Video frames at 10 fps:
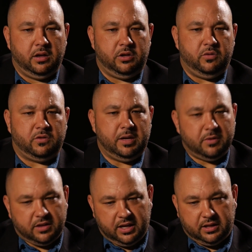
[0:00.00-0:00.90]
you seem
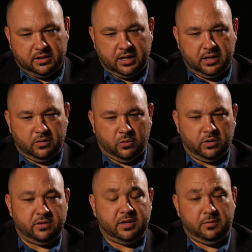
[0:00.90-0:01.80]
to think that,
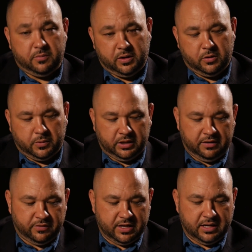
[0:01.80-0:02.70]
or it seemed to be your
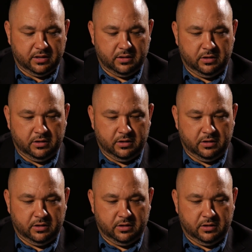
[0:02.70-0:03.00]
belief that